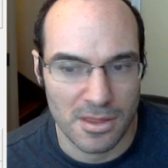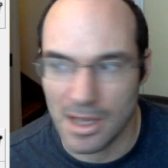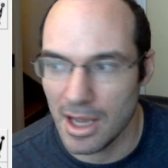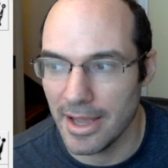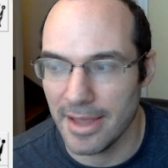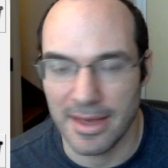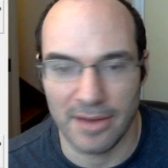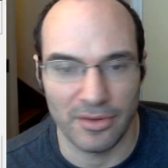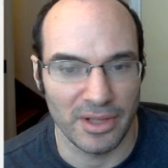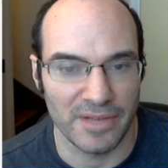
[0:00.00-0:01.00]
I ate down
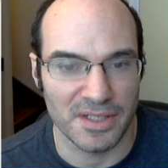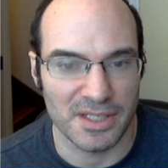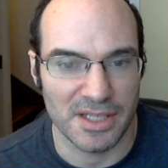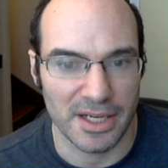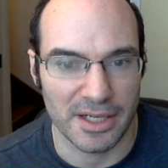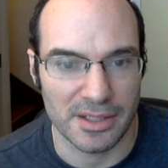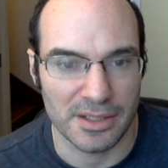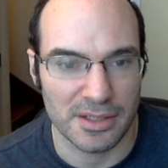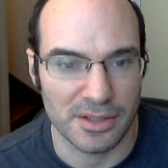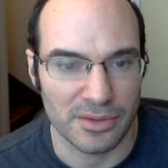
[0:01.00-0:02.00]
to 11 seconds,
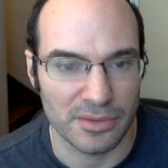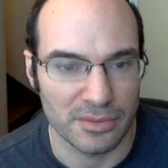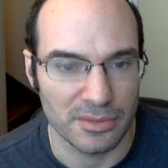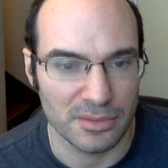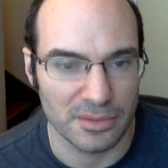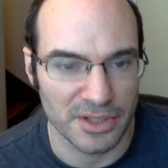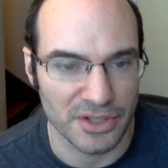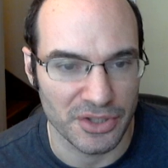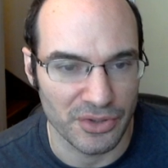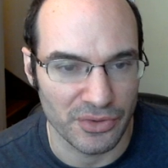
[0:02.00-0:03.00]
so this is
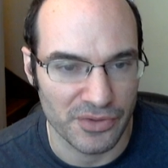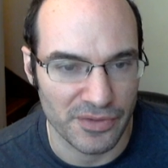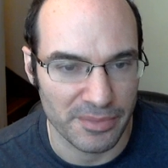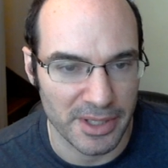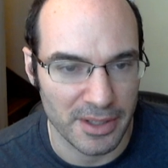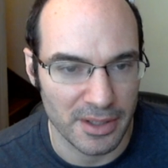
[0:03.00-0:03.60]
good news for me.